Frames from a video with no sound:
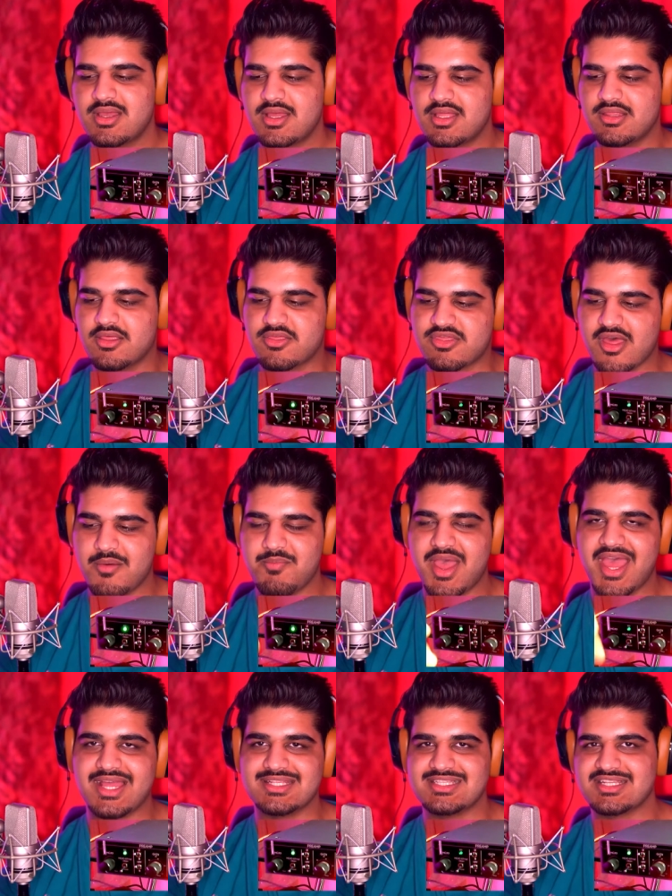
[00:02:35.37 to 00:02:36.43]
The thump
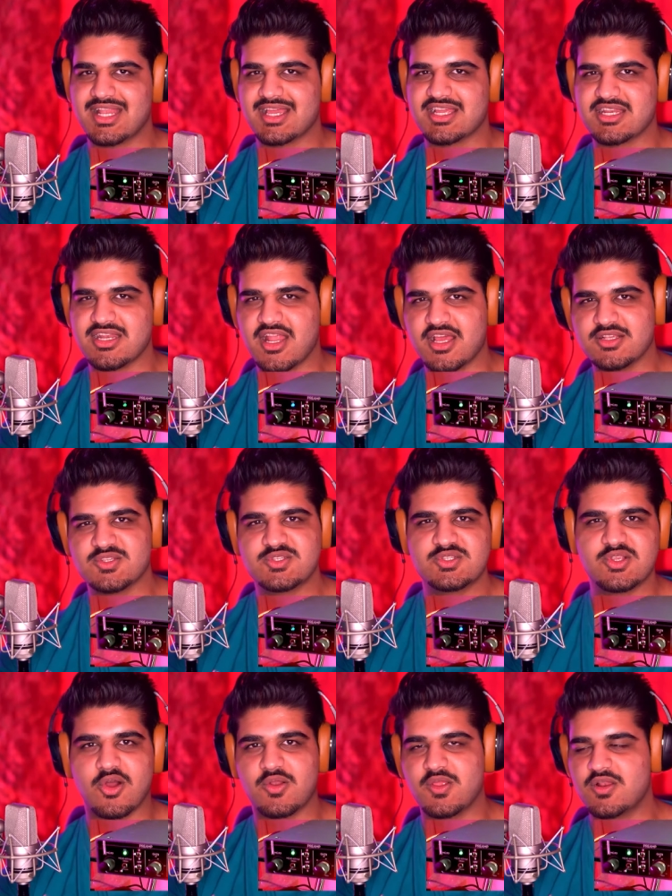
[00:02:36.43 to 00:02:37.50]
adds in like a nice
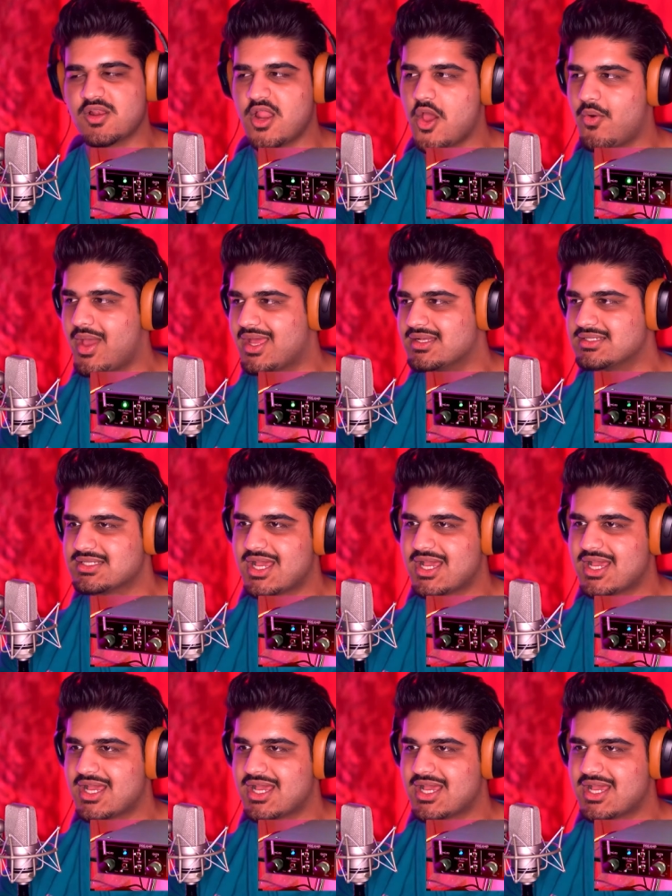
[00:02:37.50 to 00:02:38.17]
solid low end.